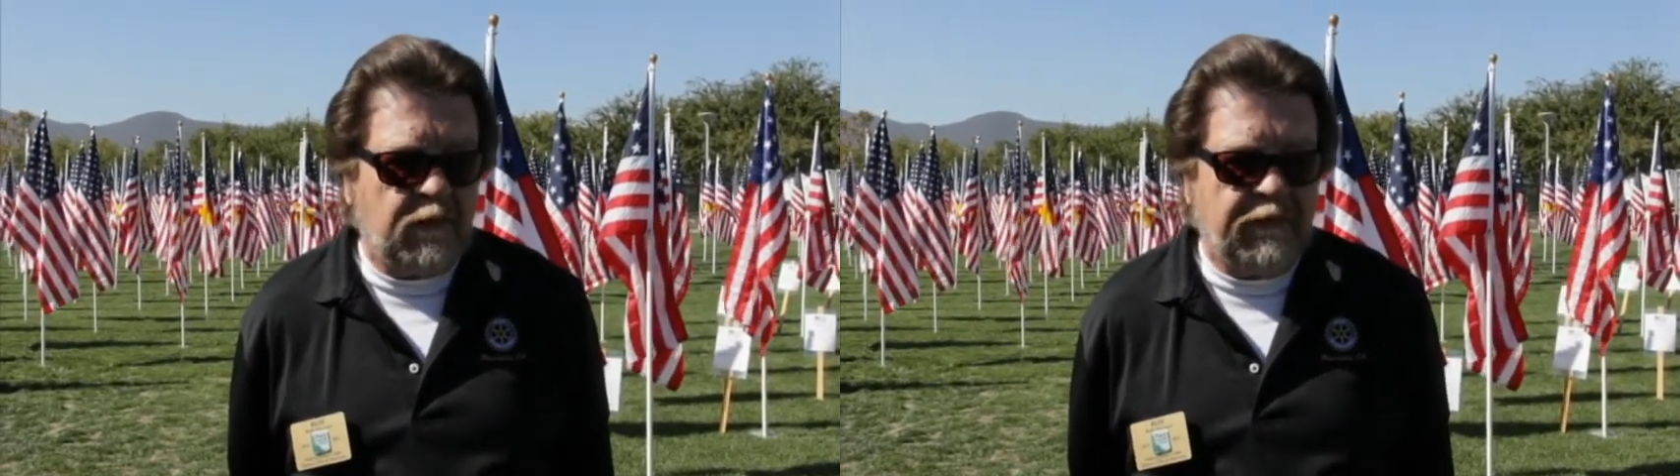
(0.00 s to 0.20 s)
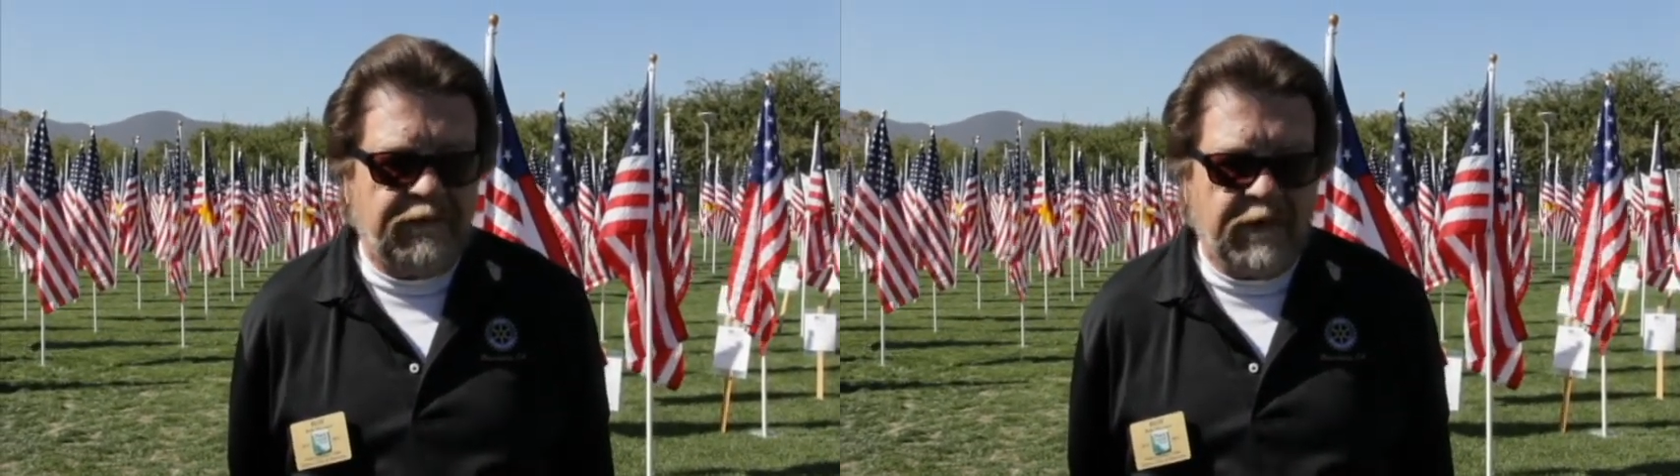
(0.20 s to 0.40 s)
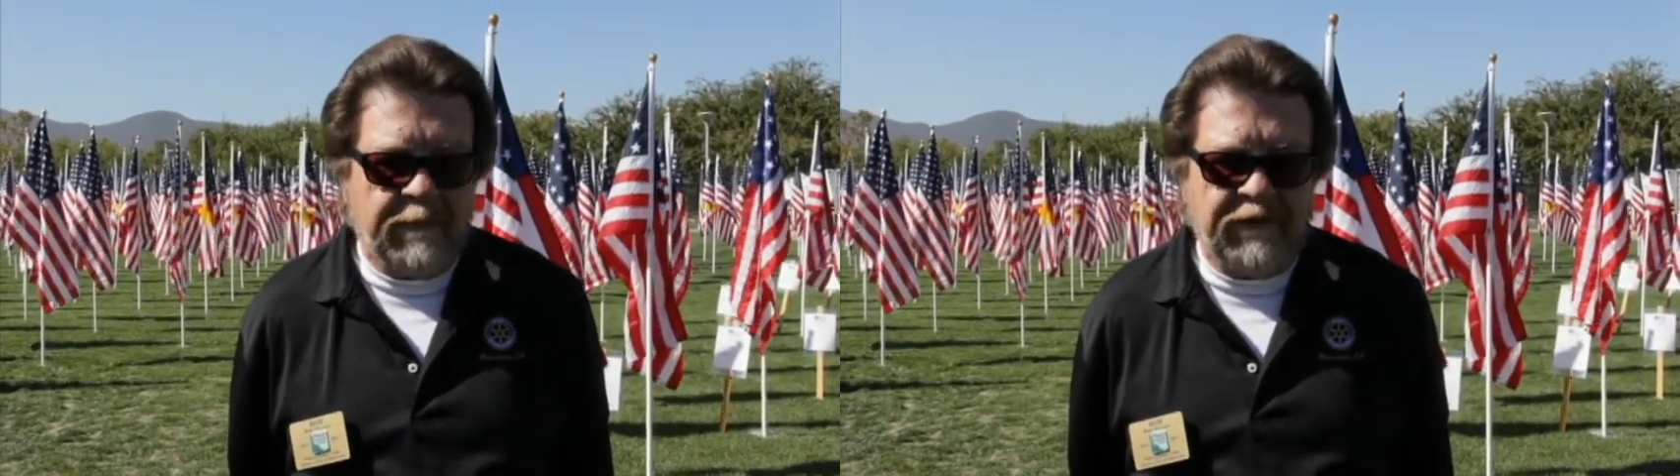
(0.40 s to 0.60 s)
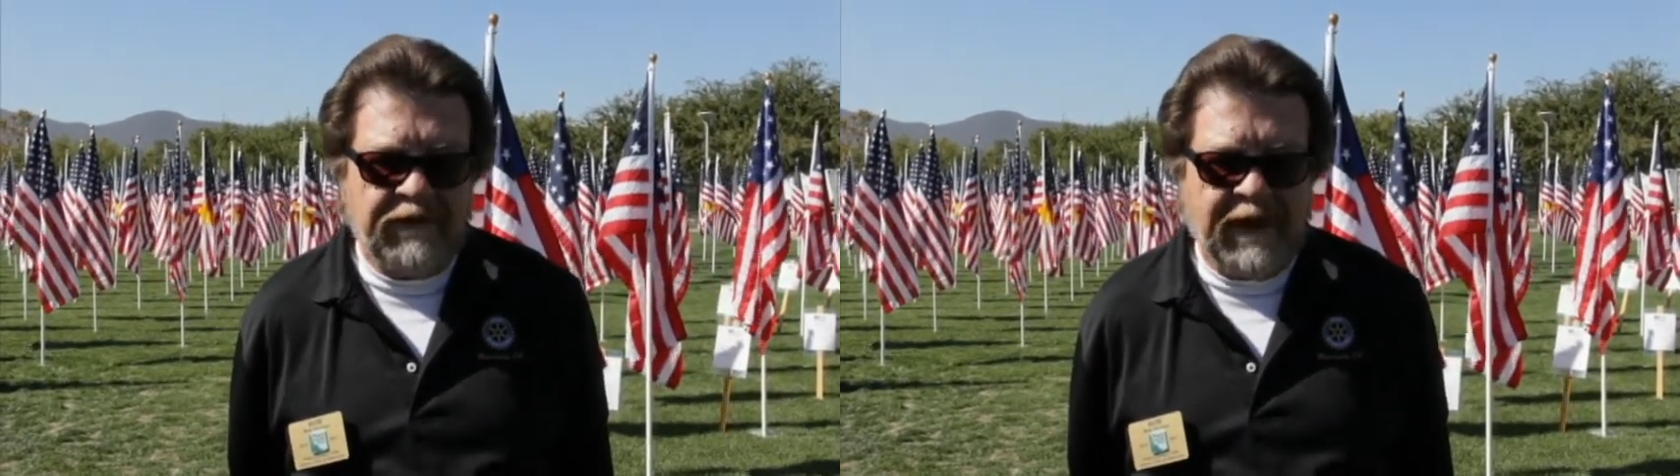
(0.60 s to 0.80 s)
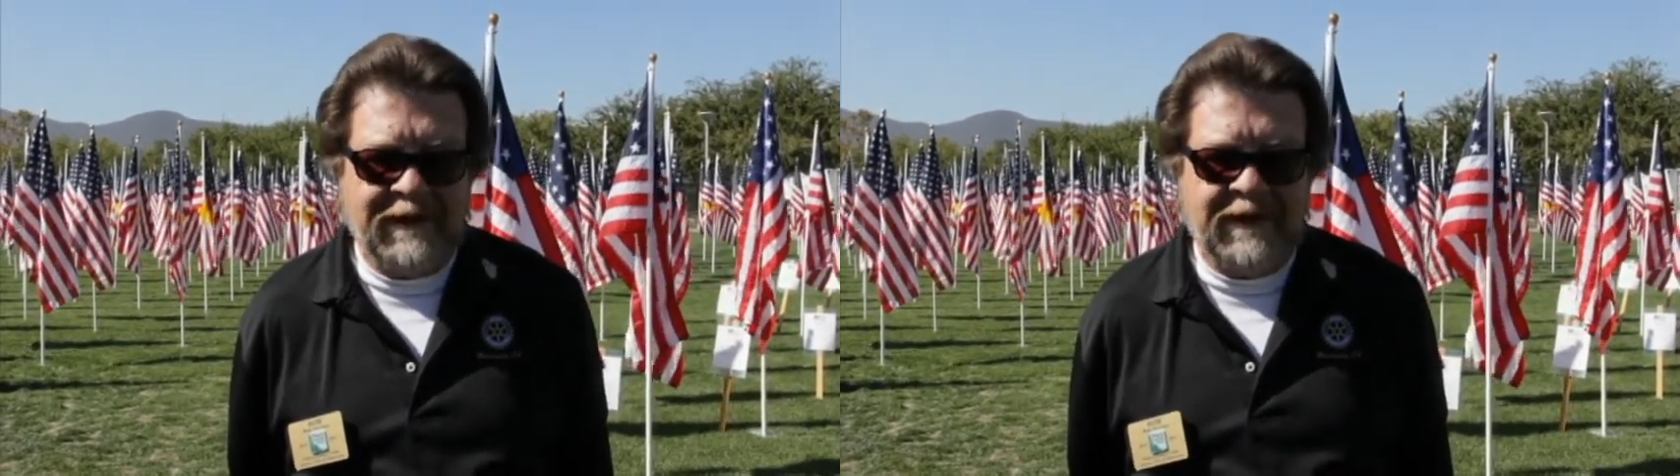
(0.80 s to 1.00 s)
were from
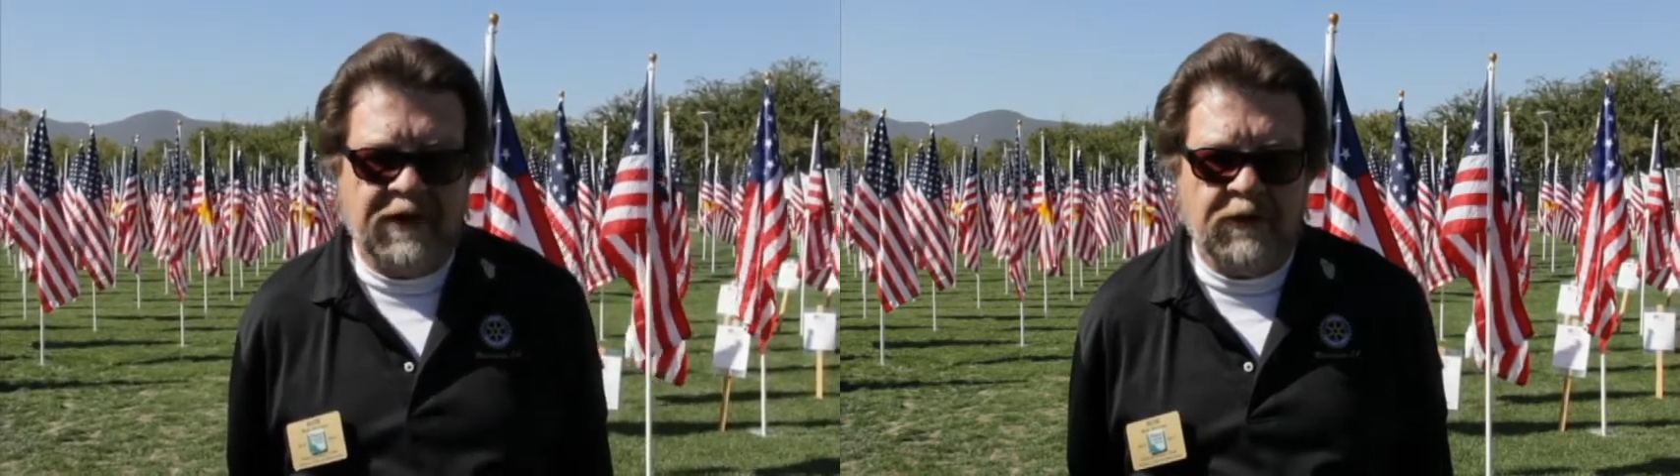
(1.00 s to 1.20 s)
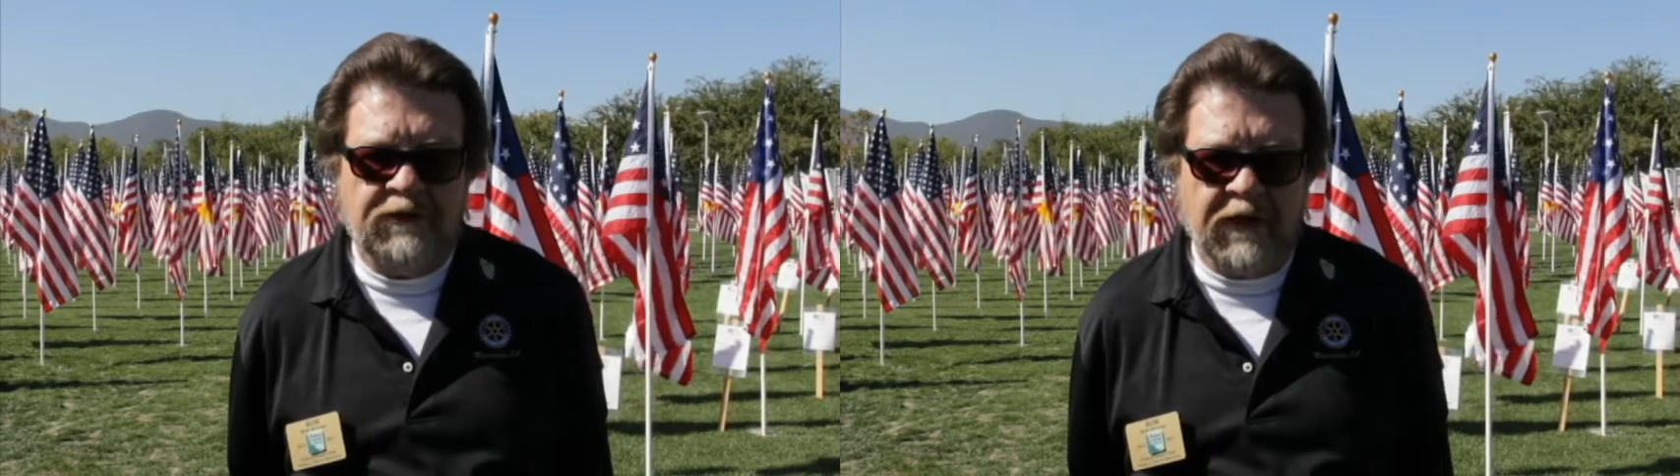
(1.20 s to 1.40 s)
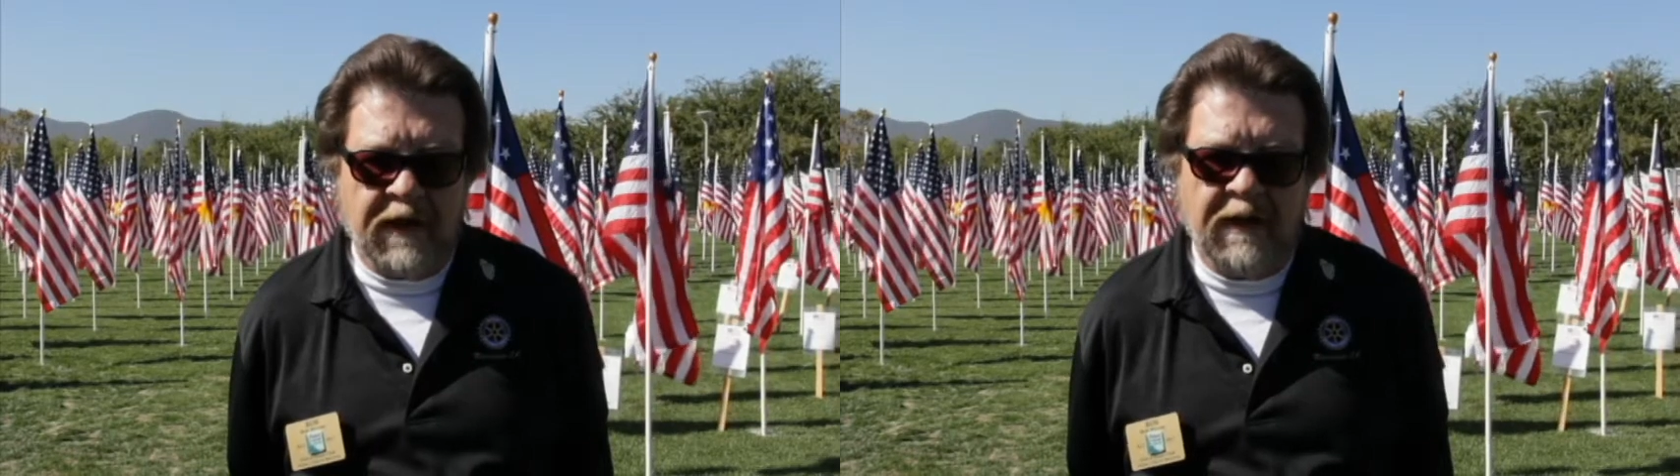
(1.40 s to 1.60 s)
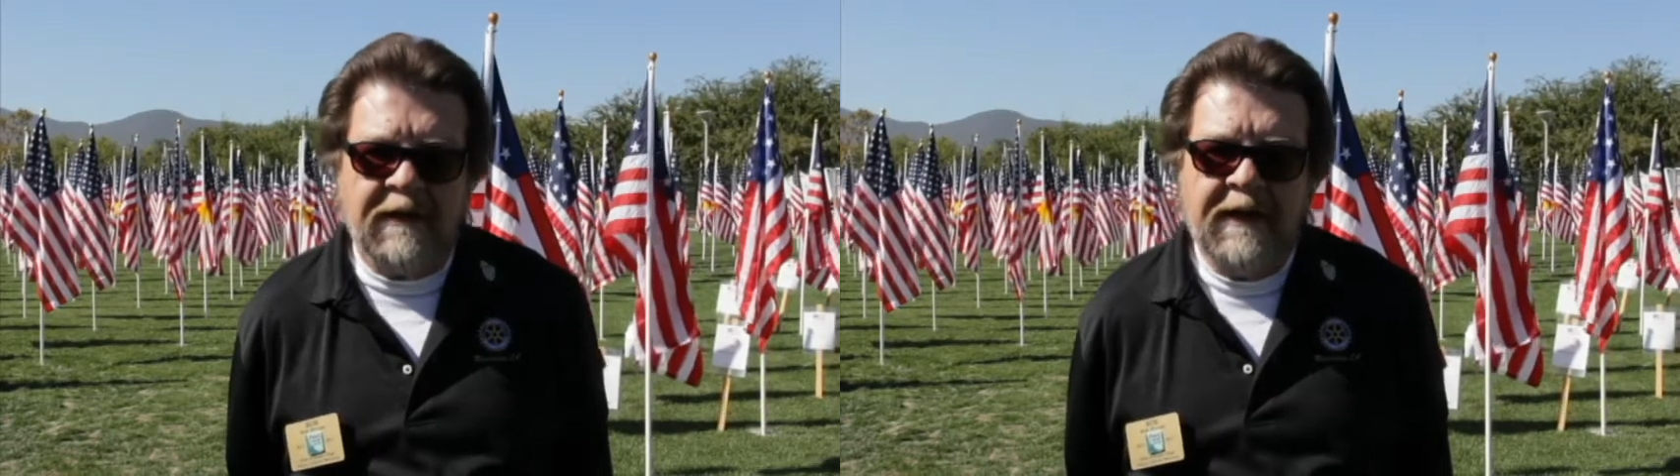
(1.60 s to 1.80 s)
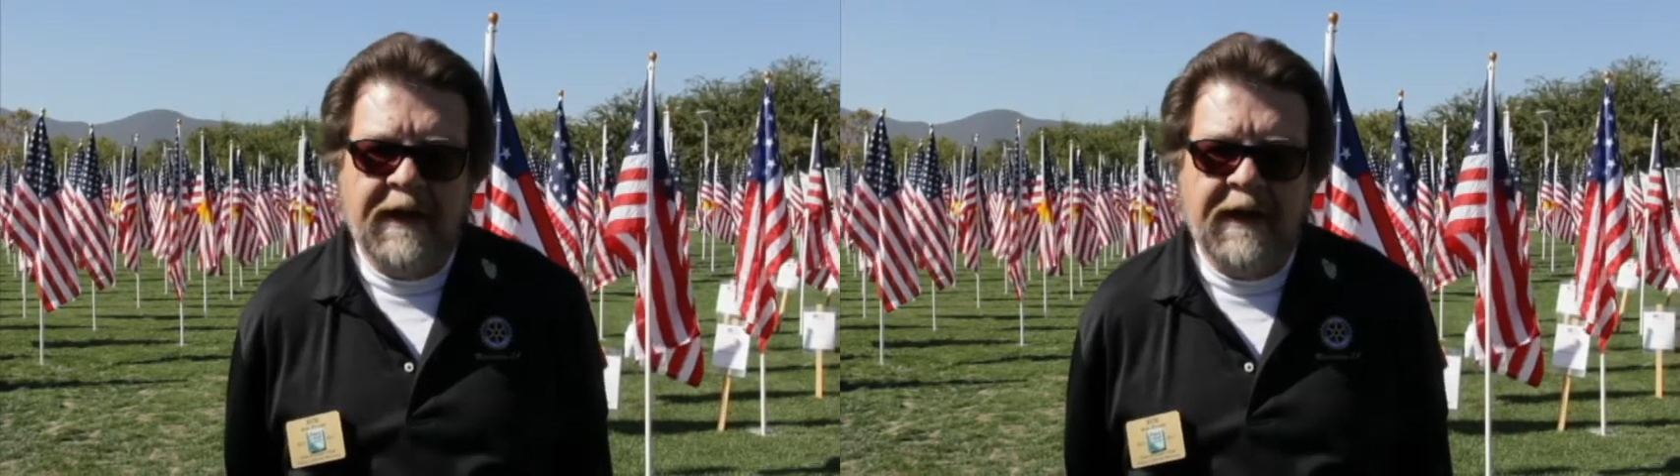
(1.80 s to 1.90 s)
Sandy, Utah,